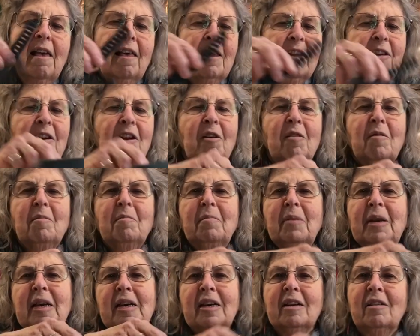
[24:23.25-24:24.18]
You know,
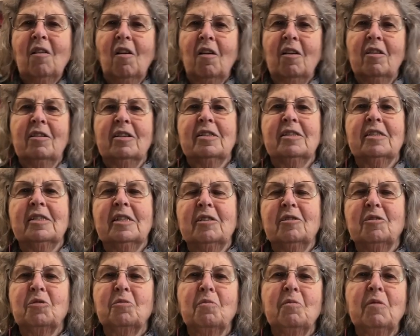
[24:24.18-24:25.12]
being an artist
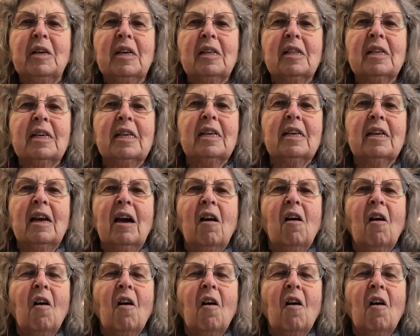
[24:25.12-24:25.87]
is really,